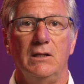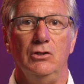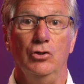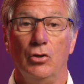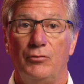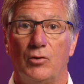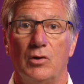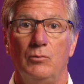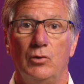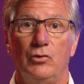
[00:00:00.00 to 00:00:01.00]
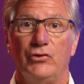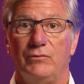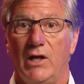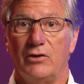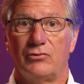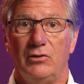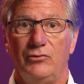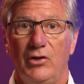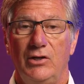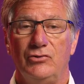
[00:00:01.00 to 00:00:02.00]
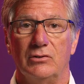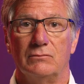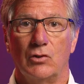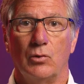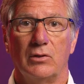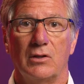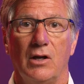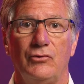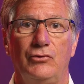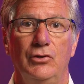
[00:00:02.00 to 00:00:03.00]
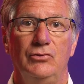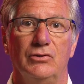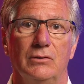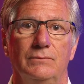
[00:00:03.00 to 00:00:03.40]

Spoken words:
uniform rules of naturalization, according to the Constitution.